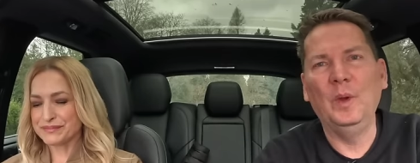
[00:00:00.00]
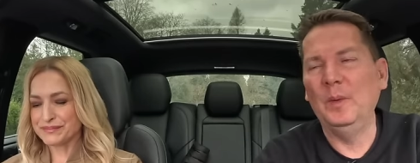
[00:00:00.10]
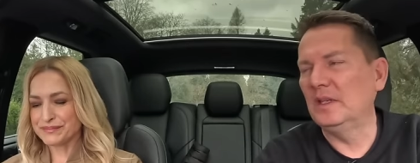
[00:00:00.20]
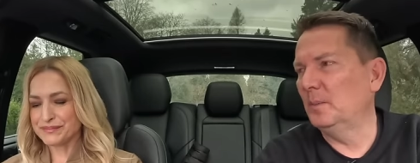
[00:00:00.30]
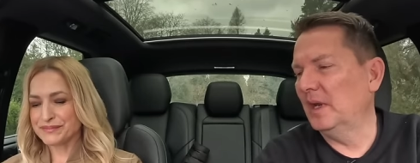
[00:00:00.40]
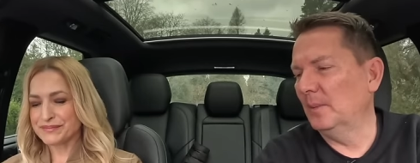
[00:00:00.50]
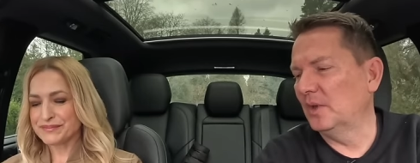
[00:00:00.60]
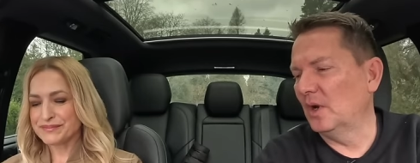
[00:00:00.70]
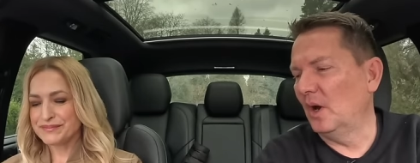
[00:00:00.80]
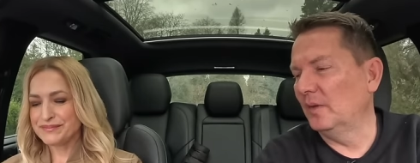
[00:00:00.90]
Speaker 1: we went to pick
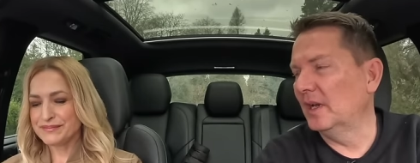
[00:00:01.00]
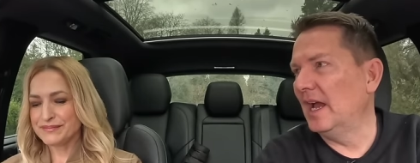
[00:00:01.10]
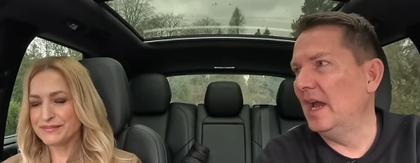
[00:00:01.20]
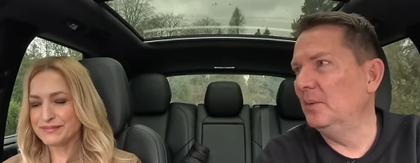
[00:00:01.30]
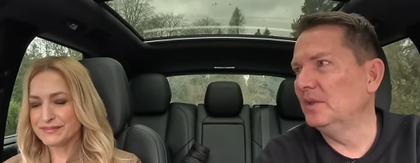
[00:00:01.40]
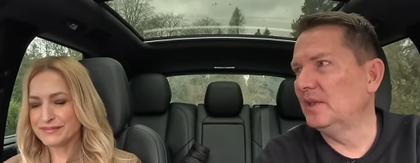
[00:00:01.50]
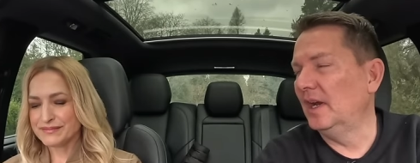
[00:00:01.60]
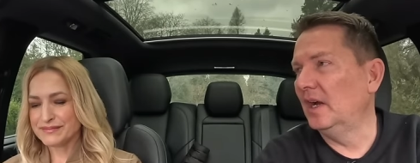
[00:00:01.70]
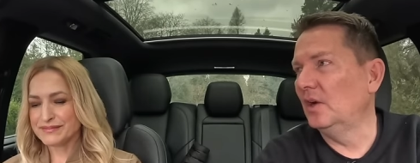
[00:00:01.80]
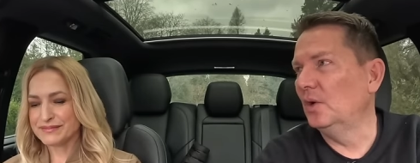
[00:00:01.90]
up the car, the guy was
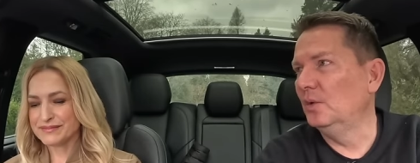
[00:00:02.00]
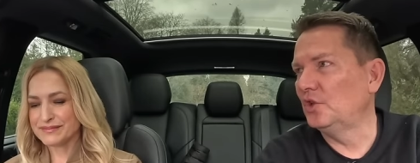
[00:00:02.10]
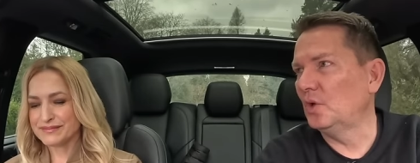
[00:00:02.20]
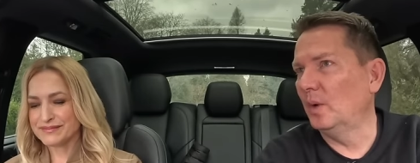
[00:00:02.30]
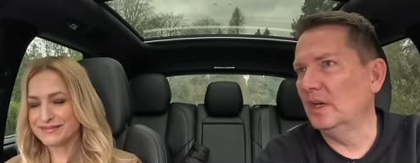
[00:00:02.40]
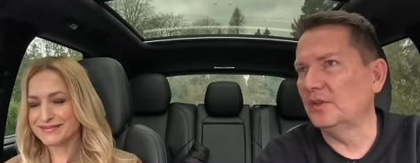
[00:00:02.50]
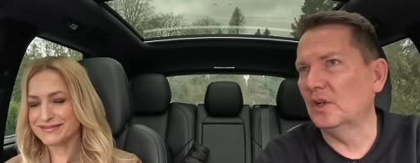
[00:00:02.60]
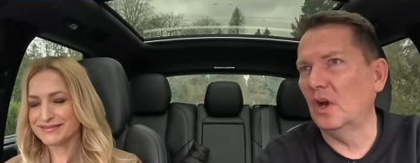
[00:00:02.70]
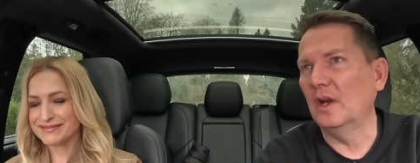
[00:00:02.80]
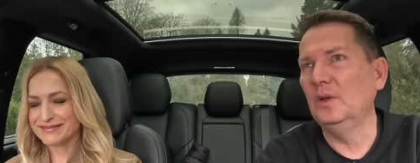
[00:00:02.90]
there who was showing
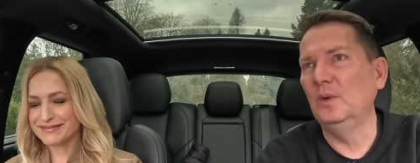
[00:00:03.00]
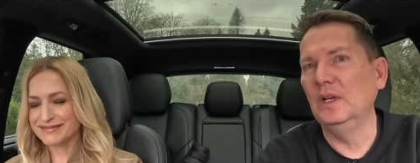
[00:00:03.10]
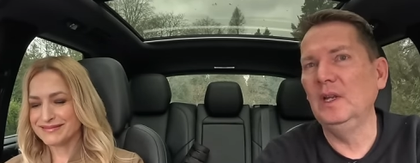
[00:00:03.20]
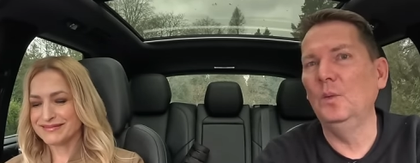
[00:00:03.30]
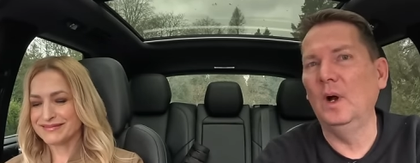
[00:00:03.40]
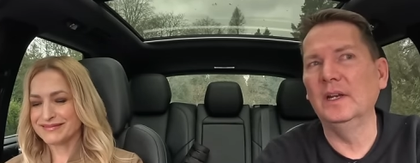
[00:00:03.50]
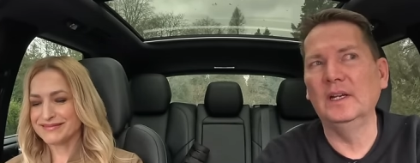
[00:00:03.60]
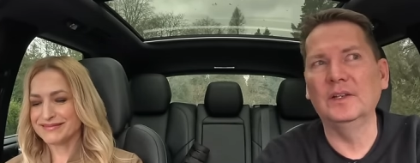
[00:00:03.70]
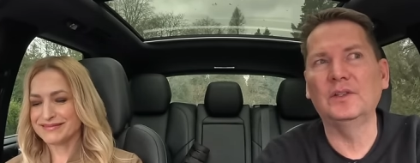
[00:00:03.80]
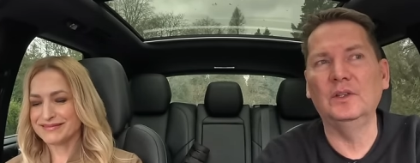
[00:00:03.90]
us the car. He really
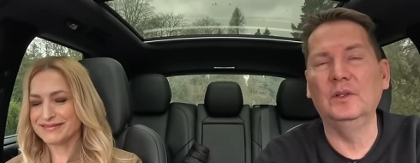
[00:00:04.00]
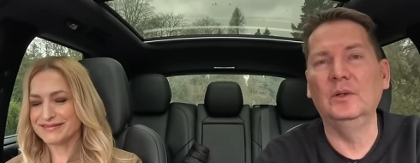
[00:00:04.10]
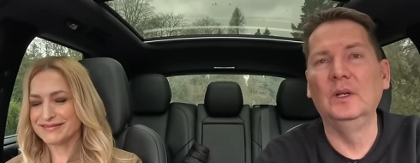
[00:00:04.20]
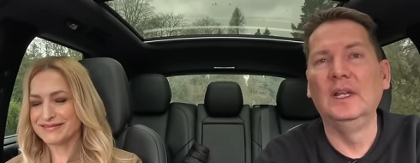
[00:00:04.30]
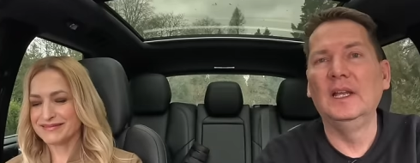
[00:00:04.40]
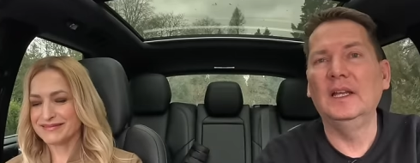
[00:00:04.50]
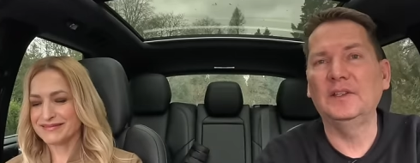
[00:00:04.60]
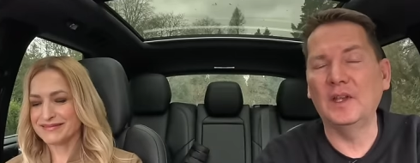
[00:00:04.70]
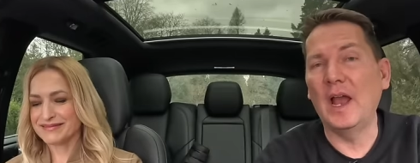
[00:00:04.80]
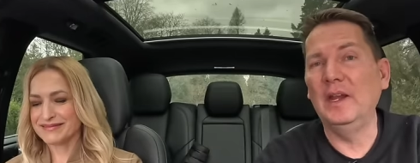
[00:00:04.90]
wanted us to
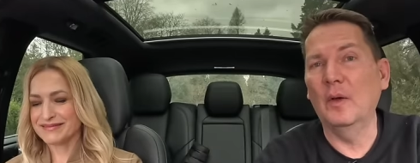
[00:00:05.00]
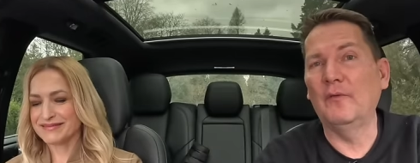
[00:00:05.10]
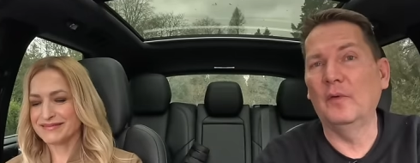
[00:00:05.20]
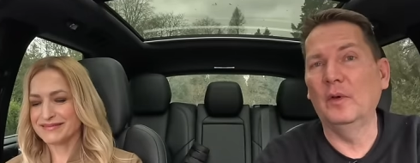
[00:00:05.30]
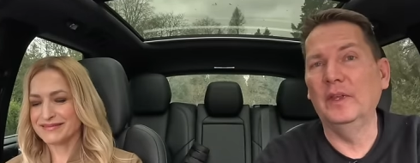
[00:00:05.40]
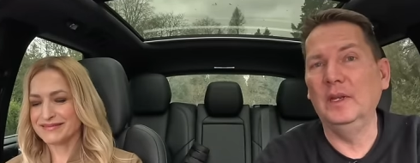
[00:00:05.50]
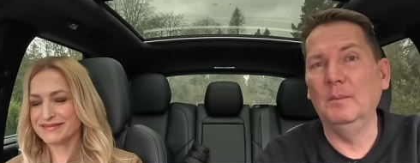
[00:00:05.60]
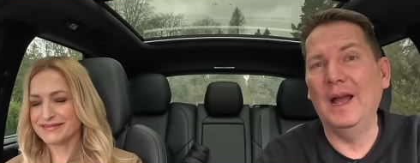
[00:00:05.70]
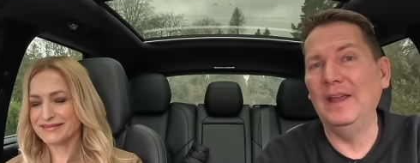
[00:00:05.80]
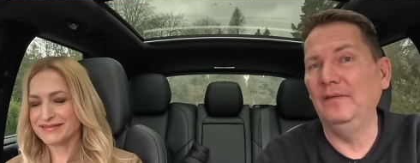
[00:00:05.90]
sign up for
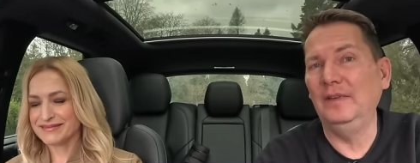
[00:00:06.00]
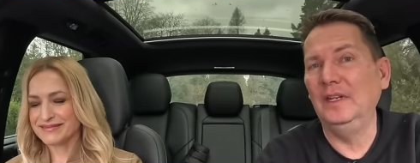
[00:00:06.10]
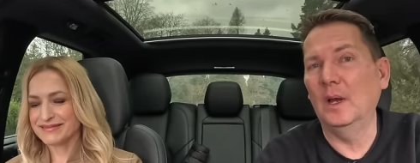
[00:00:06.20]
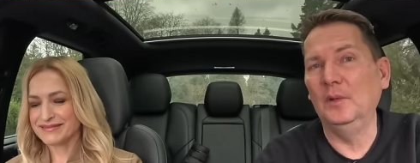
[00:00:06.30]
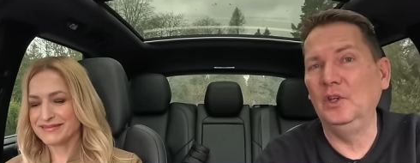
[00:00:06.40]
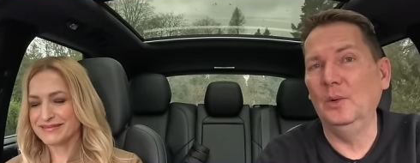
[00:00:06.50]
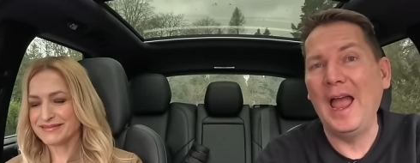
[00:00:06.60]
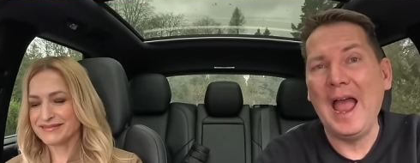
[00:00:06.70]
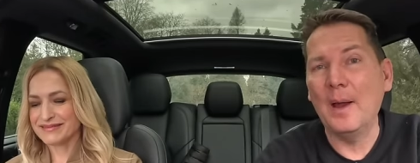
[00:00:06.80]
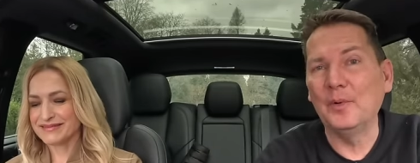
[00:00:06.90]
the My VW
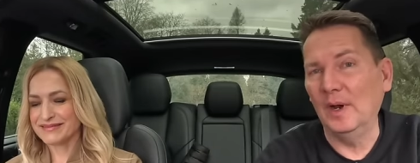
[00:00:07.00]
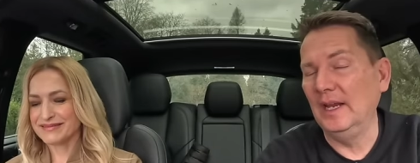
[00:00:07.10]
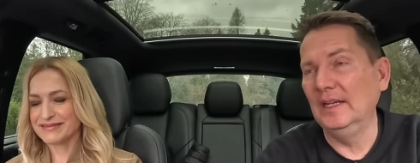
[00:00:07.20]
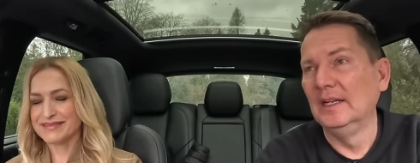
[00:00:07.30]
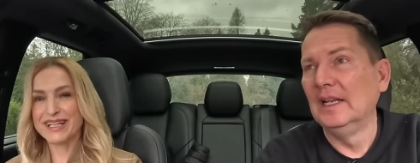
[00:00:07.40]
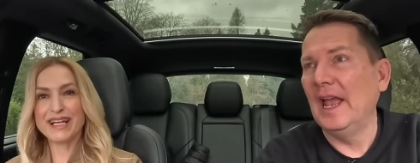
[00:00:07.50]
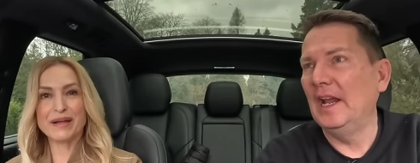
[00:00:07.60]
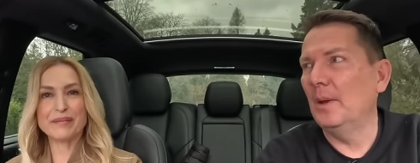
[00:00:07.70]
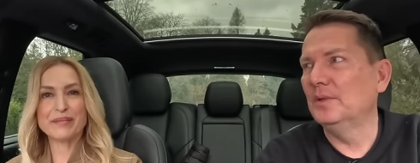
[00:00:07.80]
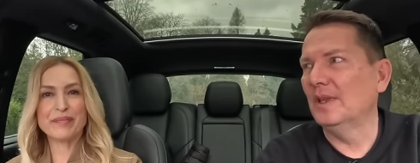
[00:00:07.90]
app, right?
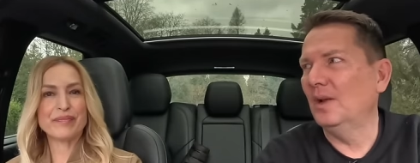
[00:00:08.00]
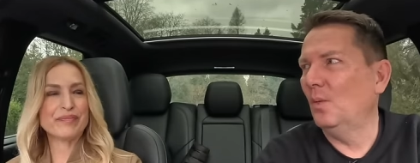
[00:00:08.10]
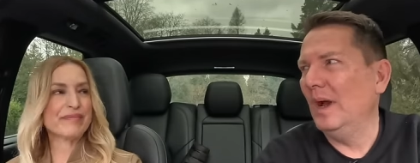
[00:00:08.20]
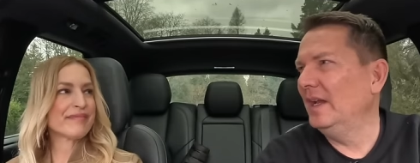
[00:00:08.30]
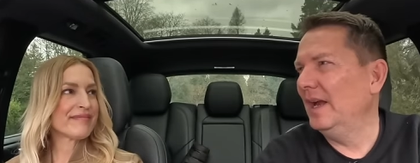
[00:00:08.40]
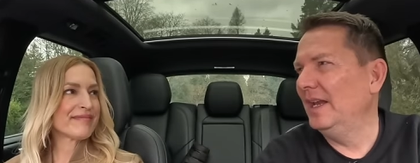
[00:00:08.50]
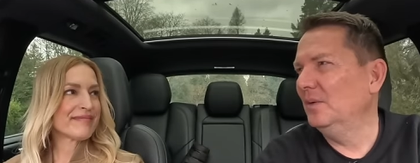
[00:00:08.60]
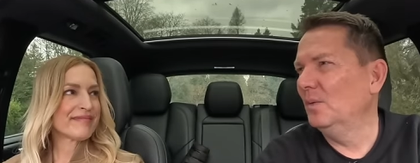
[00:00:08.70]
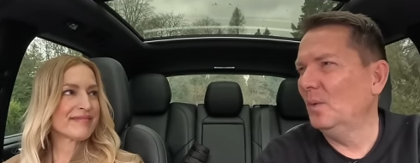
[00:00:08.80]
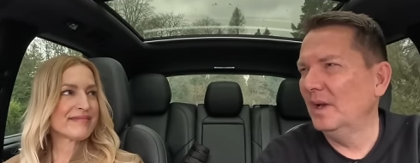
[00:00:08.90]
Yeah. And I was like, why? I
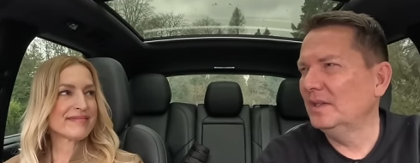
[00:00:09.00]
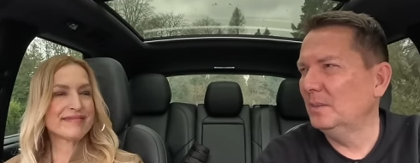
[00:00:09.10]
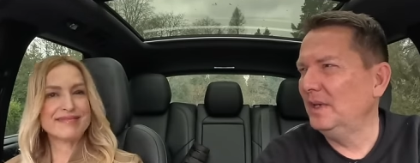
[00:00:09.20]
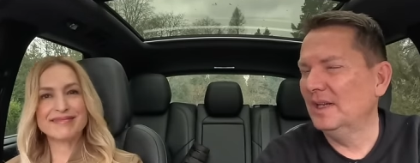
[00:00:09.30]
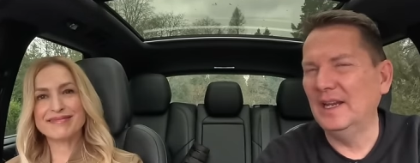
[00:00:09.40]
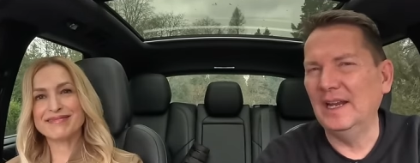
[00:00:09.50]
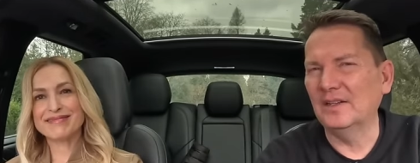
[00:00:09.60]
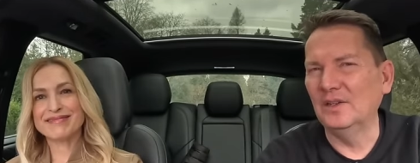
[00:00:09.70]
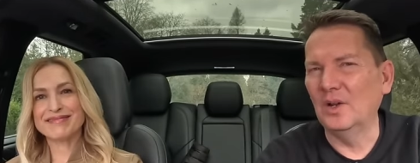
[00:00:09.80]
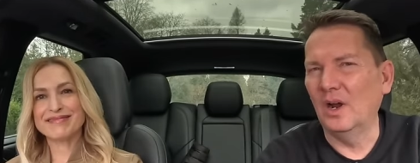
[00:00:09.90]
don't want to be a
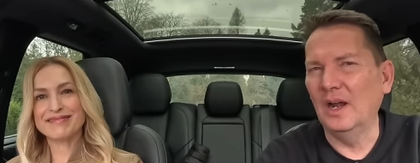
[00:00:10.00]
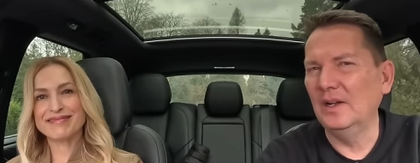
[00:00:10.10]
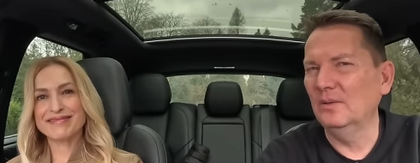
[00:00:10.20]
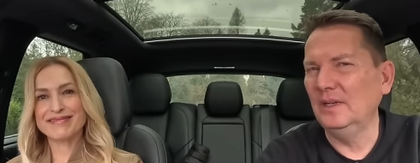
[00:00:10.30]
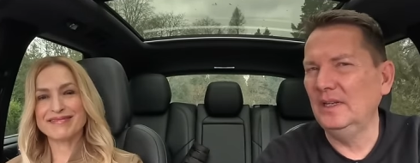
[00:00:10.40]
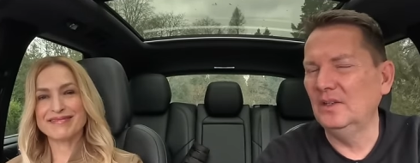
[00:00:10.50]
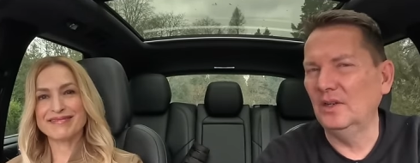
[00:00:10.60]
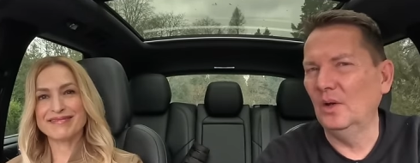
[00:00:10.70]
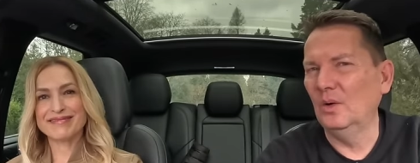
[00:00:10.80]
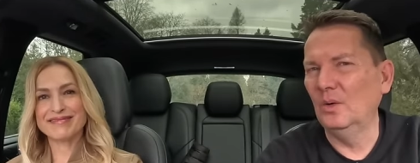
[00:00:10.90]
connected car. I don't need
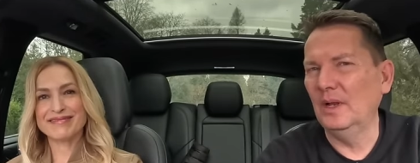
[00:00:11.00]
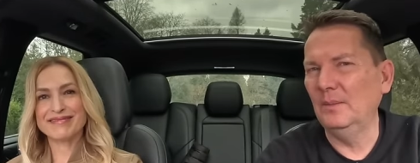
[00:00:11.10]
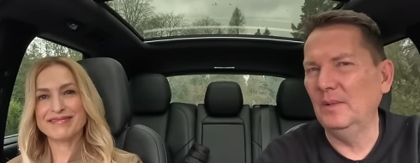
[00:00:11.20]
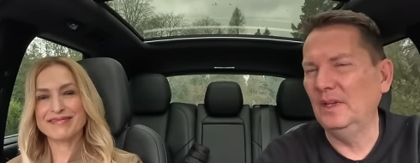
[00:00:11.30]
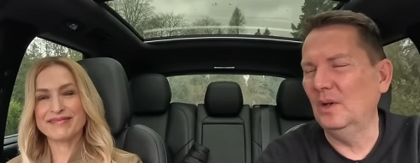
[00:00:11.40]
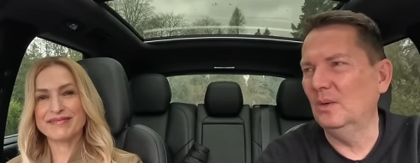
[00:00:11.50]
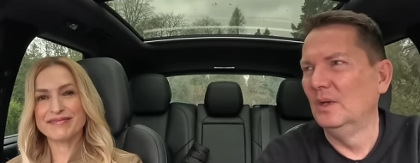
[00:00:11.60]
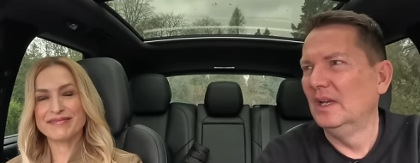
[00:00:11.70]
to know, uh, you know.